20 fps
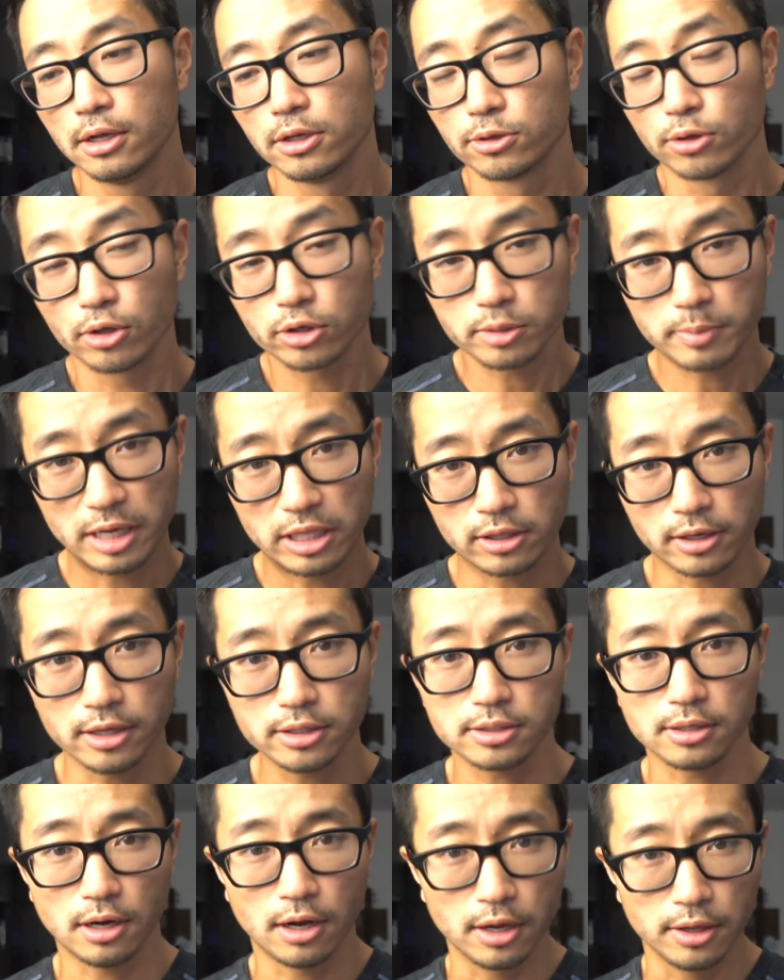So those are my
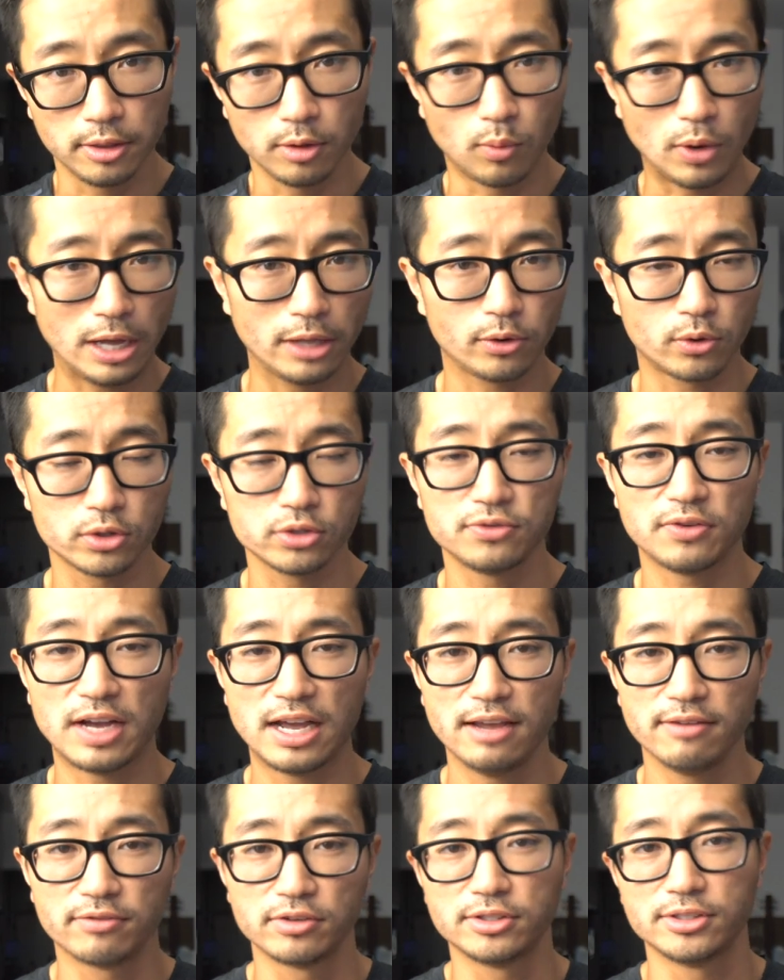thoughts on the Wild Horse
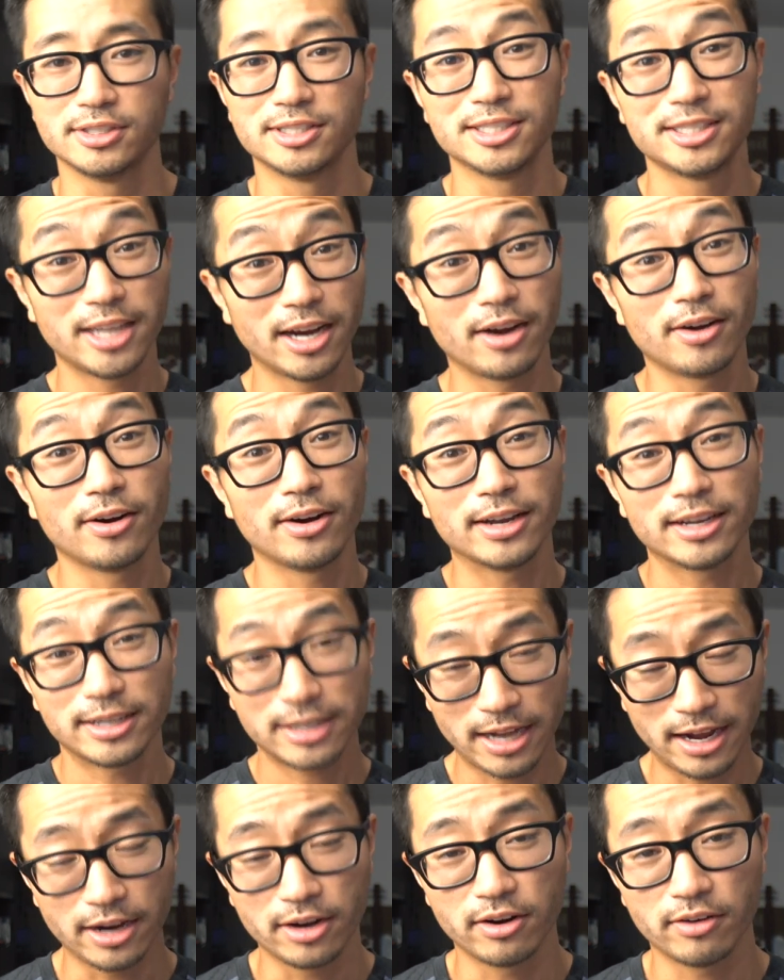5 versus the Terra
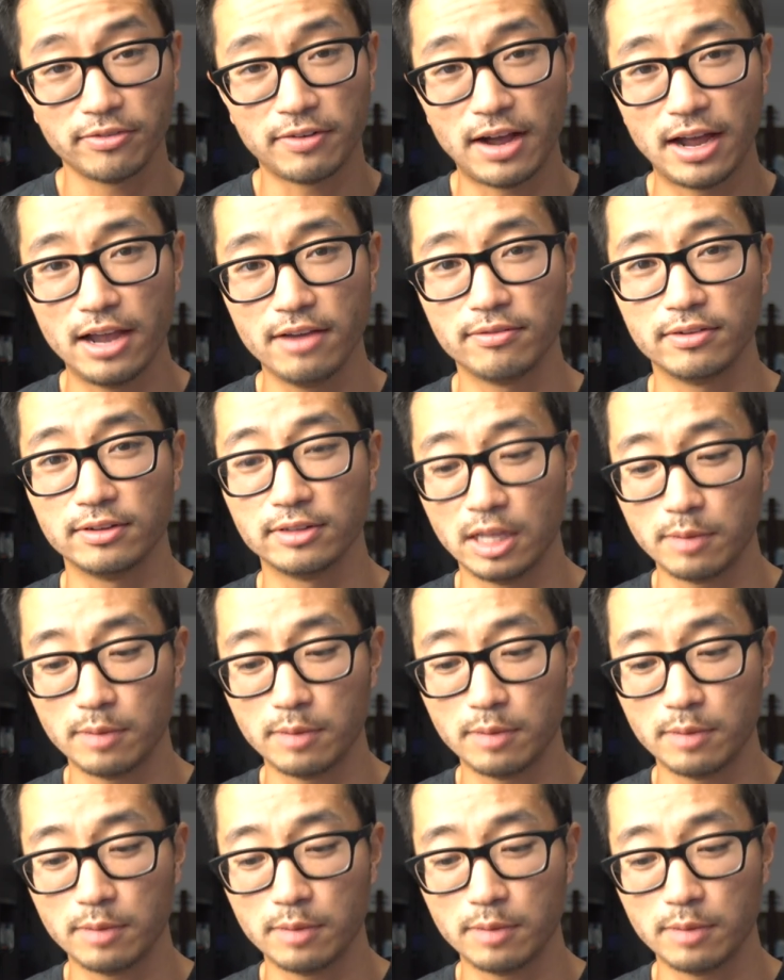Kiger 5.